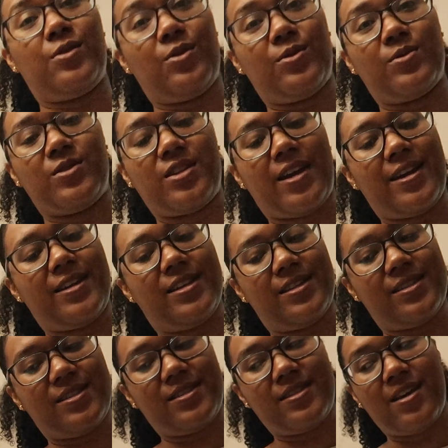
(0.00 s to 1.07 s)
new
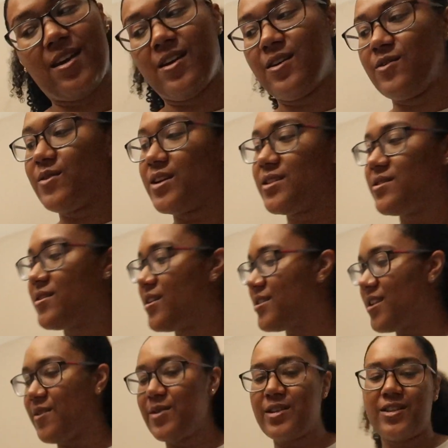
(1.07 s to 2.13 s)
Chinese restaurant
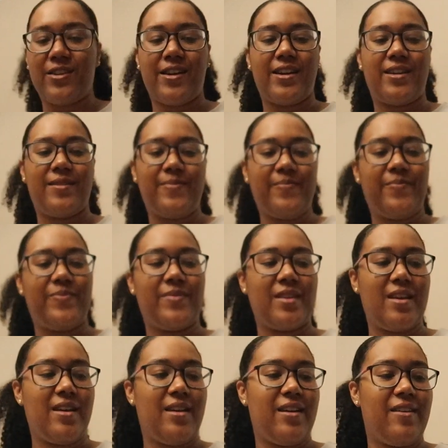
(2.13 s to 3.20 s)
that we're trying.
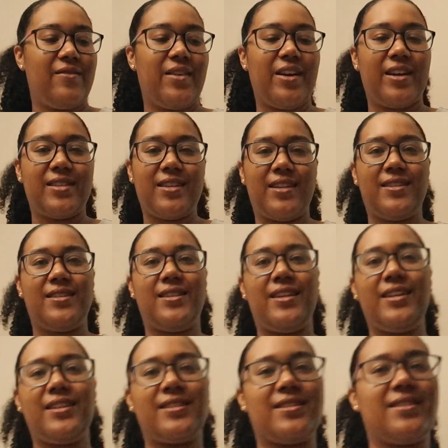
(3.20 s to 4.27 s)
Very excited to
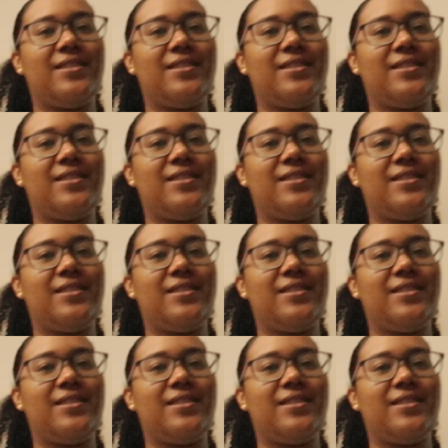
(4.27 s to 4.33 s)
eat.